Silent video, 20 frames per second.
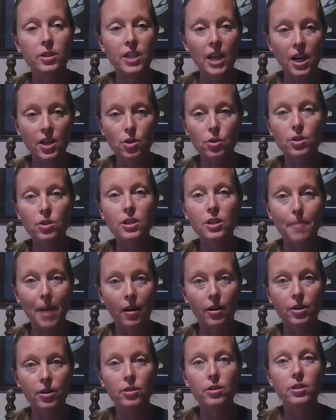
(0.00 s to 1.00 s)
dangers to
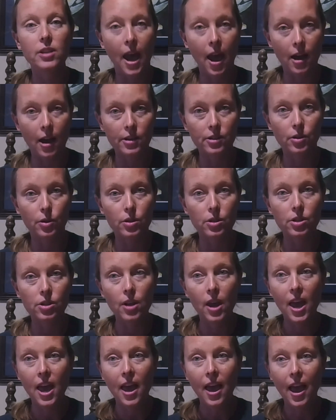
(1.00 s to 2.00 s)
mariners, hazards,
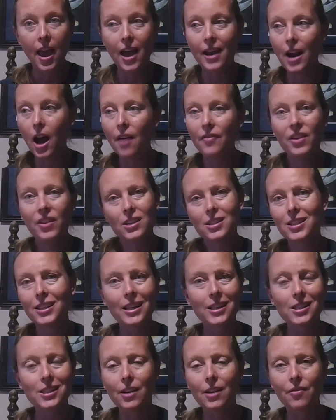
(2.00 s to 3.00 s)
and
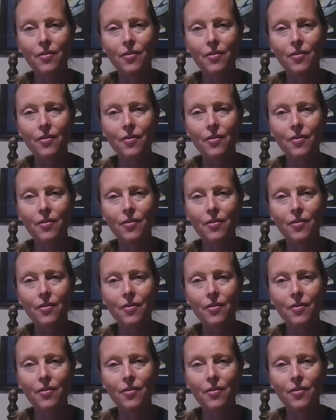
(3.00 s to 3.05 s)
obviously it's